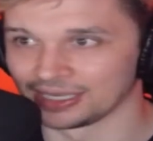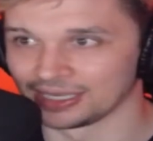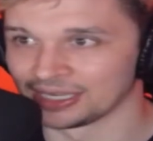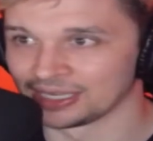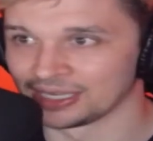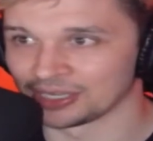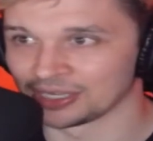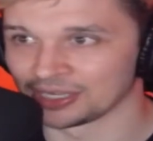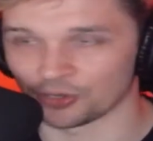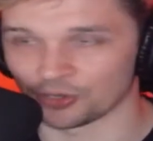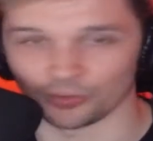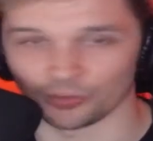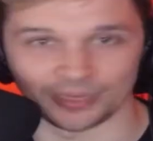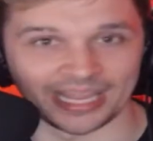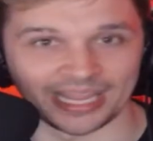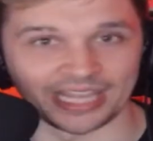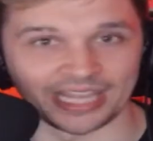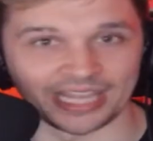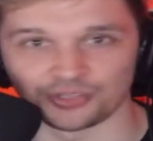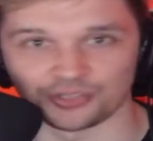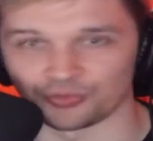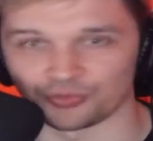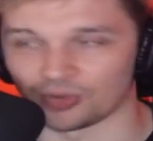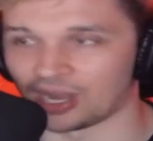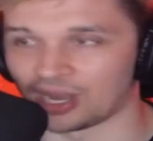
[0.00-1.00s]

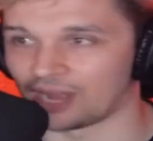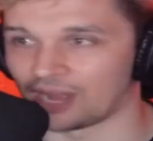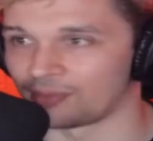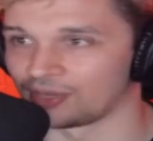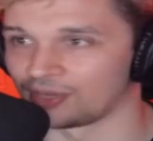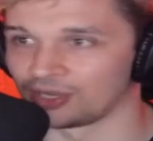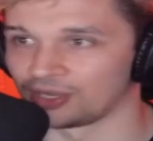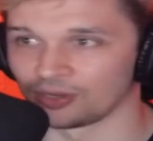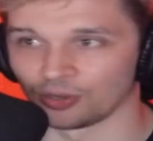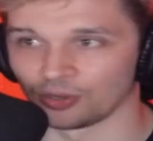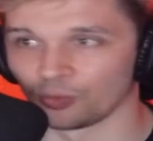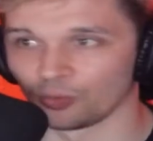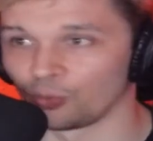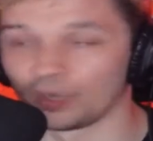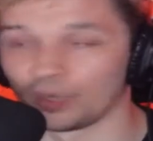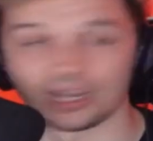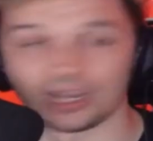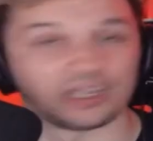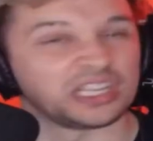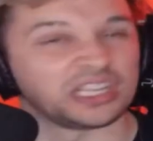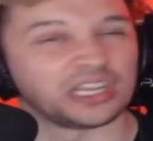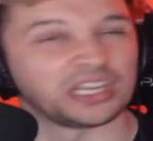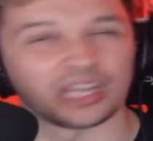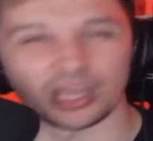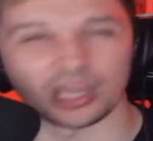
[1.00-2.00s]
create drama or whatever,
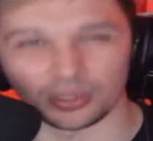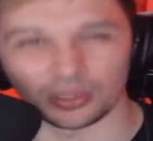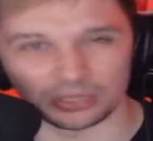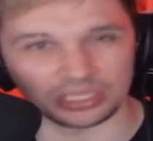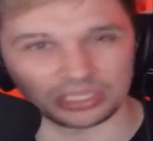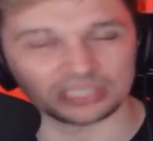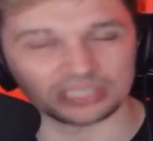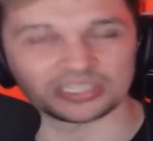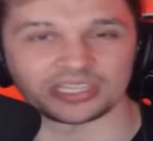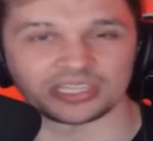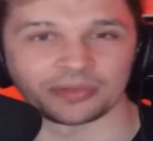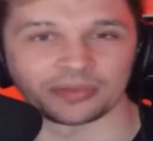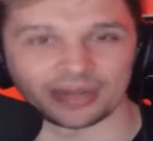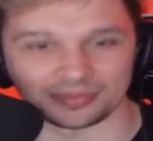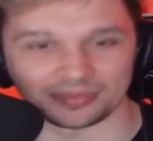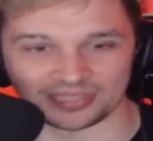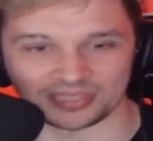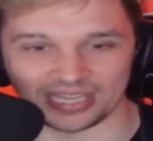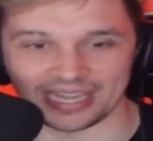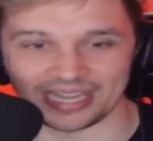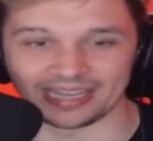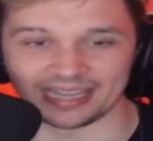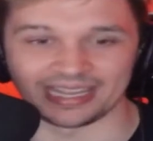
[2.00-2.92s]
you know, you see what I'm saying?